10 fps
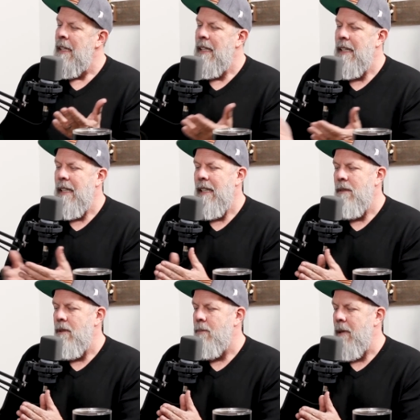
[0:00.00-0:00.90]

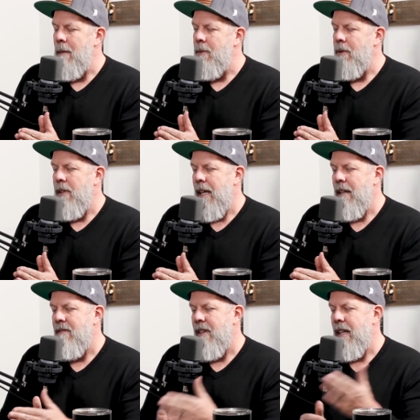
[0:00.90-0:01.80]
uh, with people that
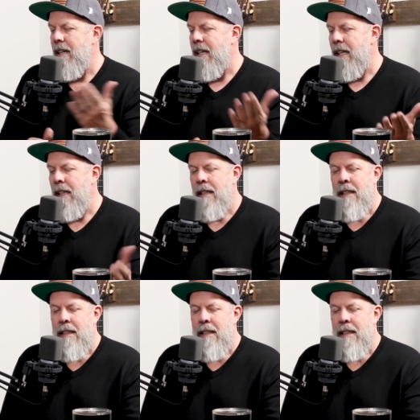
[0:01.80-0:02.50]
are very